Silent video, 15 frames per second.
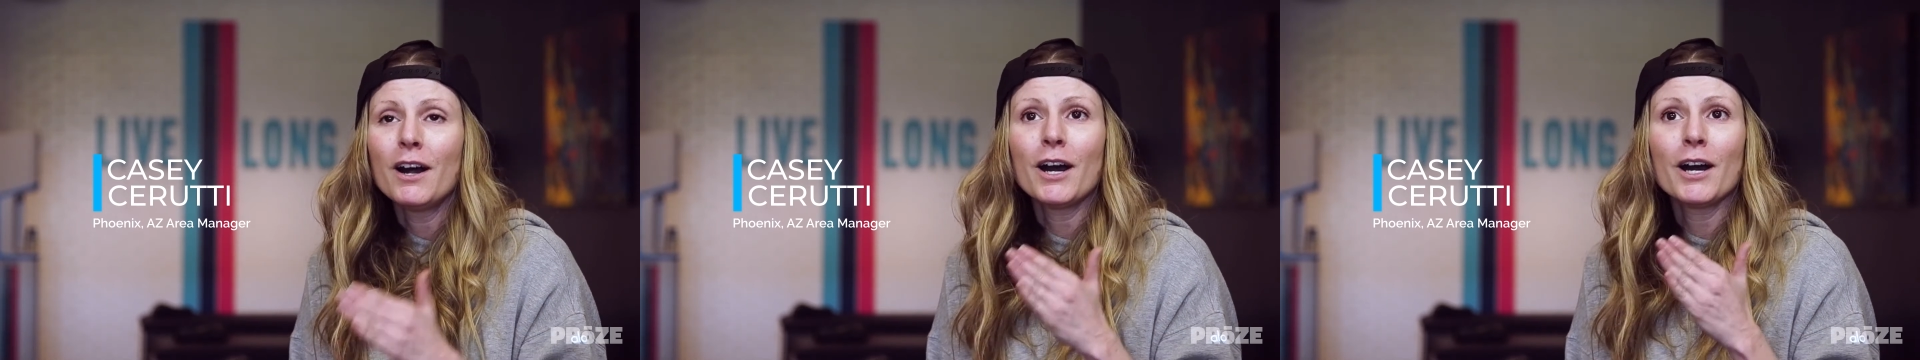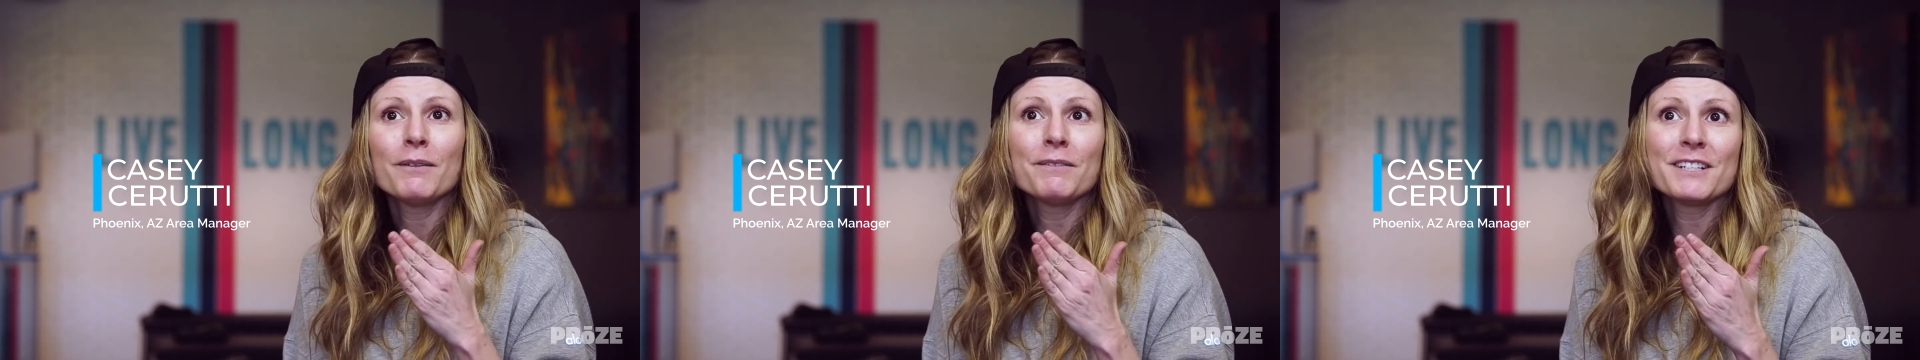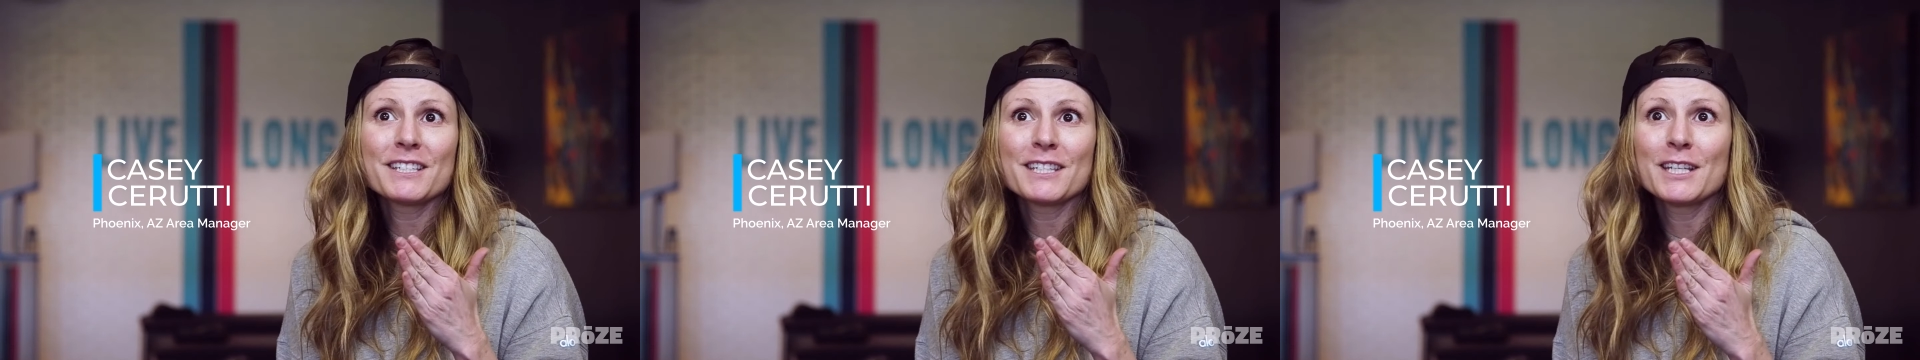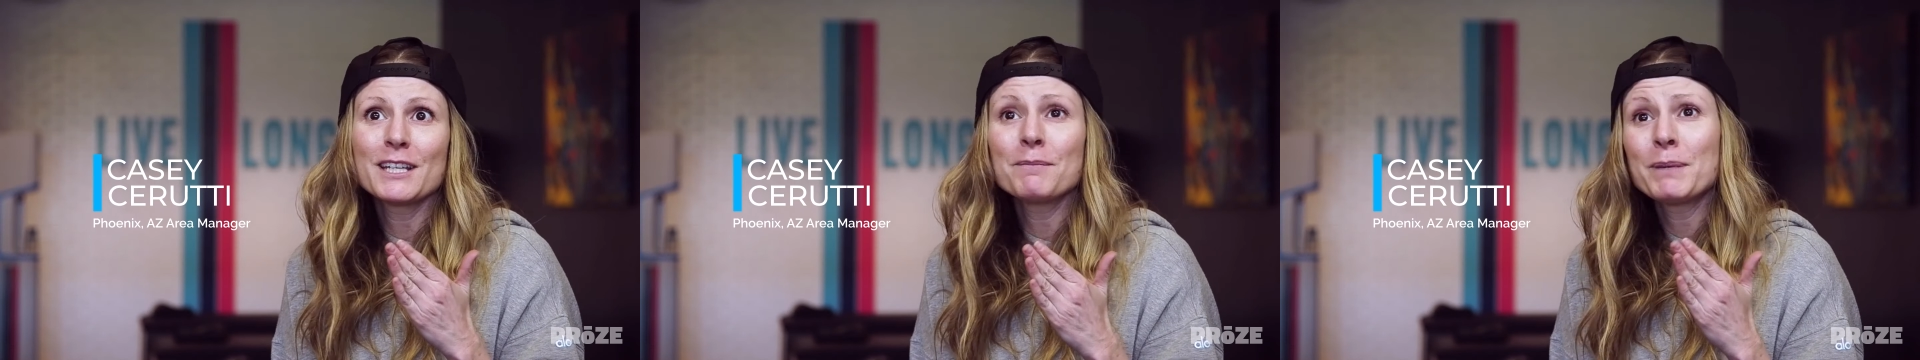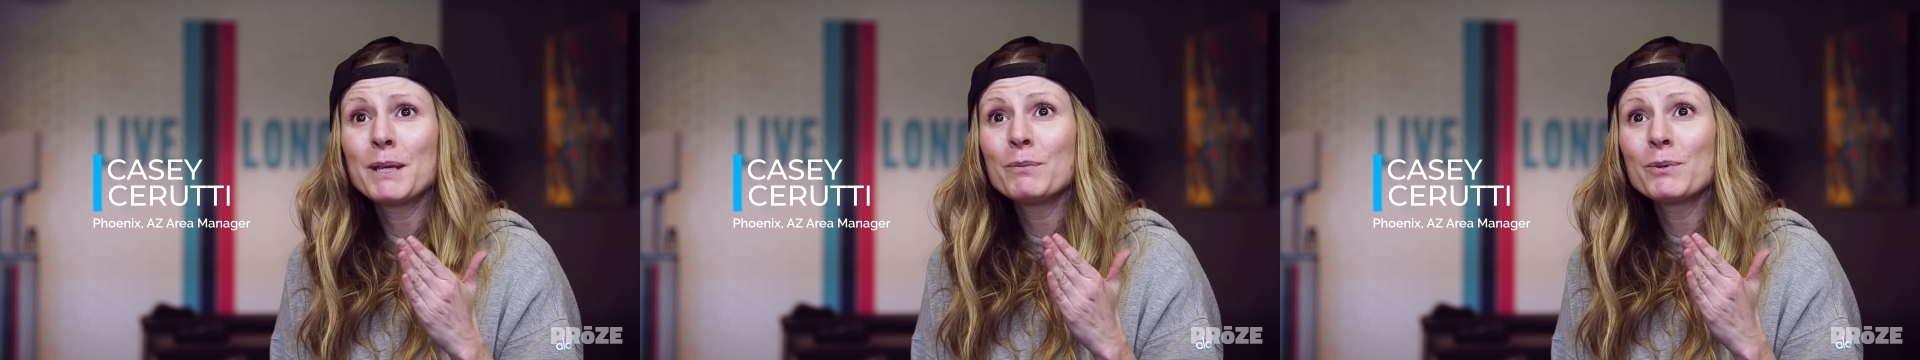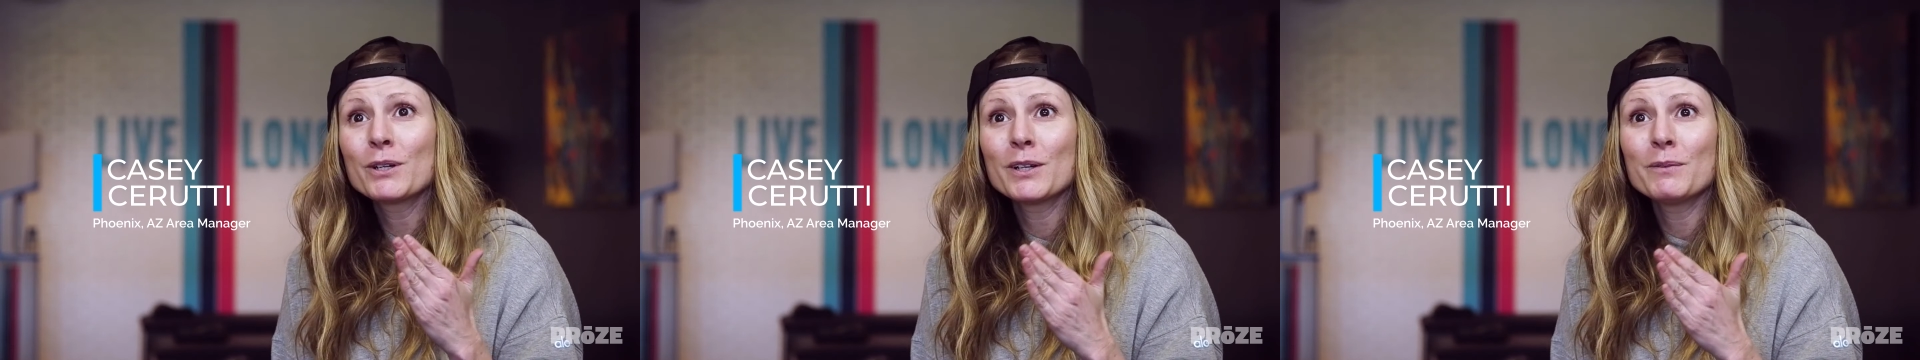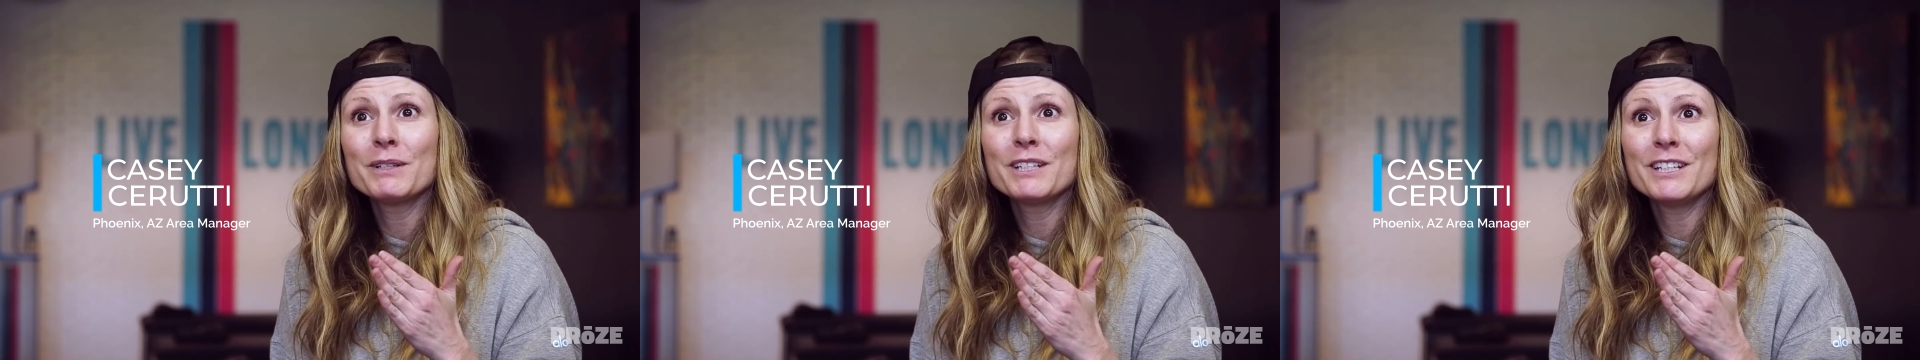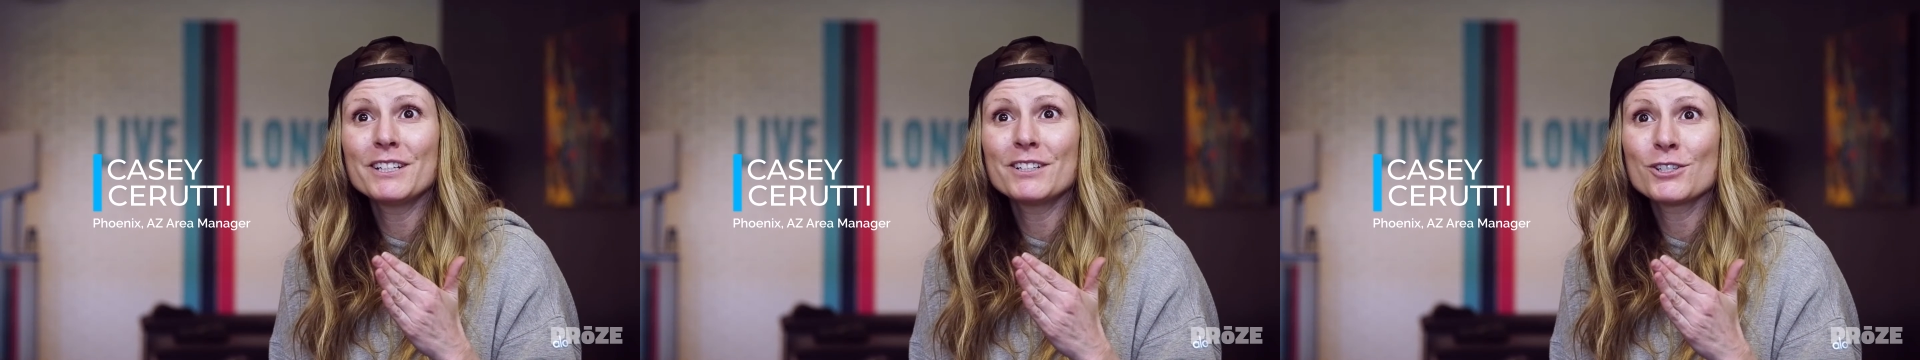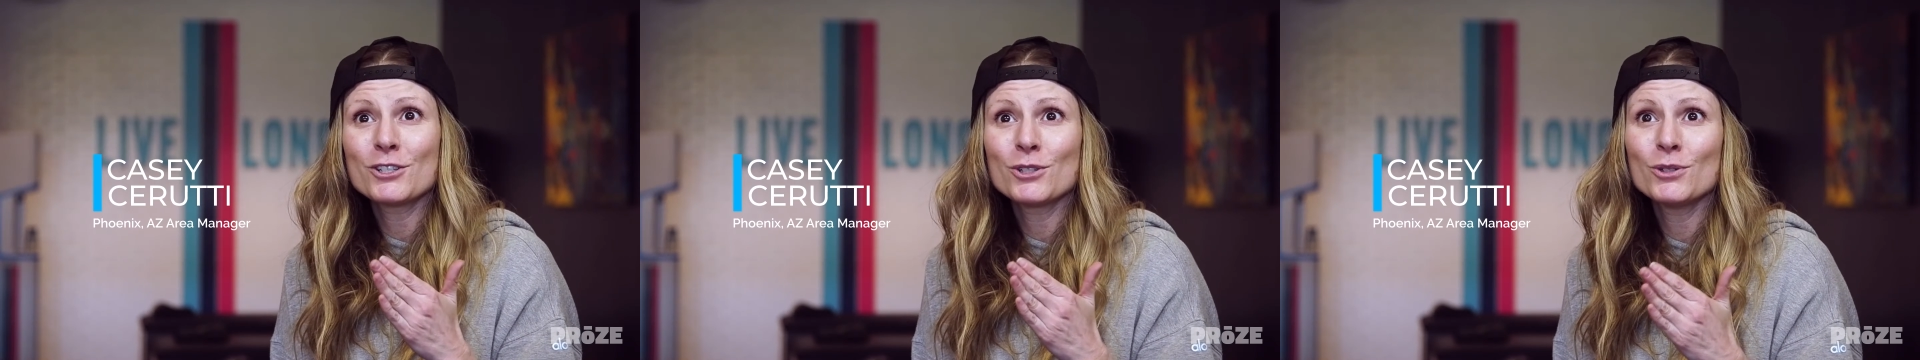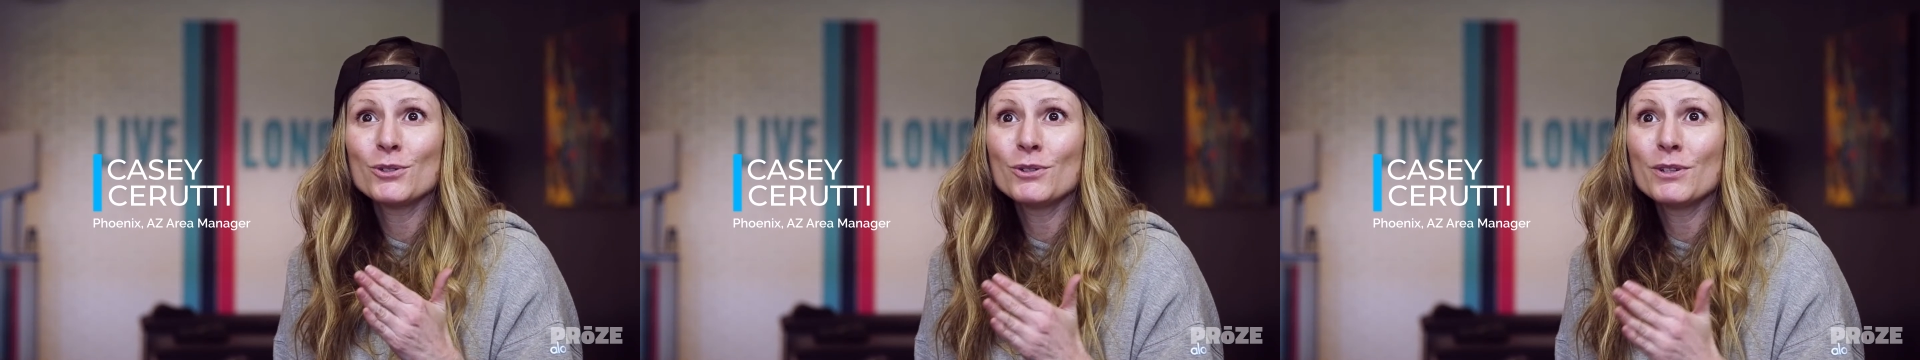Obviously, people come in here
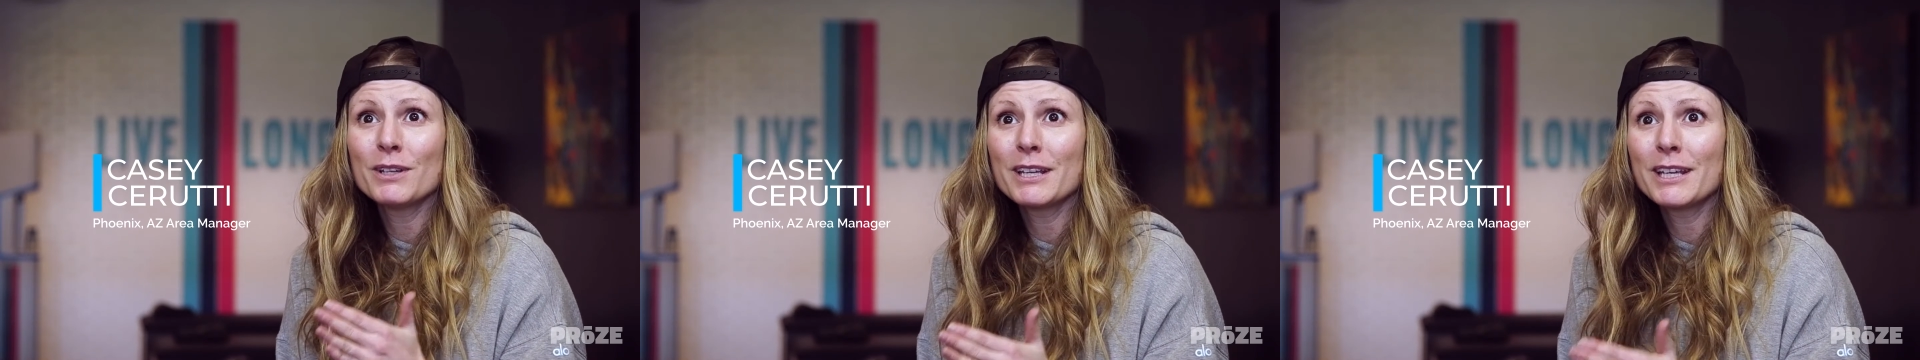to